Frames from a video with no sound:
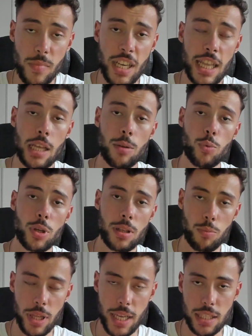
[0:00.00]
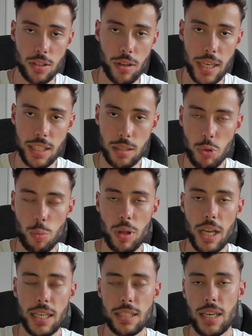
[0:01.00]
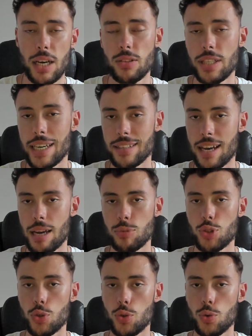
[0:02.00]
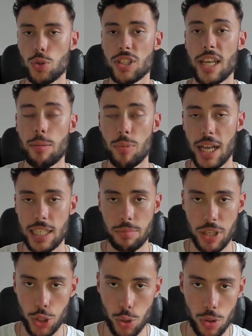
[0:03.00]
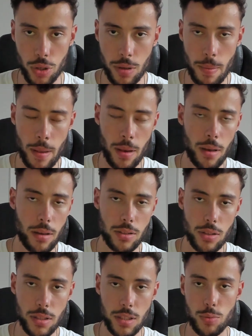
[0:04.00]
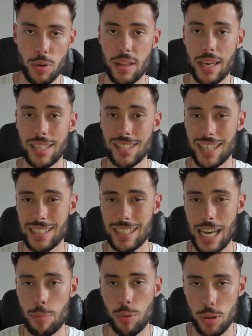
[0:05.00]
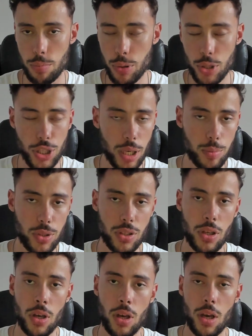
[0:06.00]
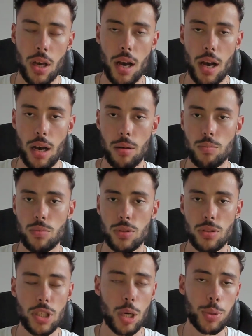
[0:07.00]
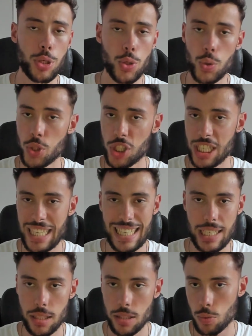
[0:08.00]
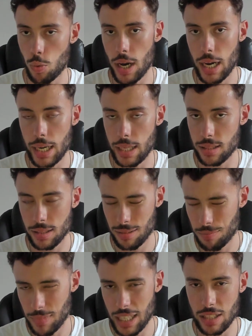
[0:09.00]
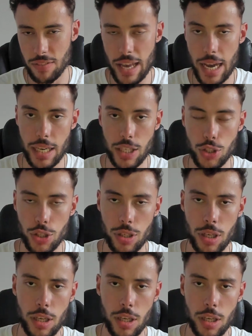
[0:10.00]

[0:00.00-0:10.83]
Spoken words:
and then when that's all nice and mobilized, I'll take time to stabilize my shoulder. So this is with things like scapular push-ups, W's, T's, Y's, things of that nature,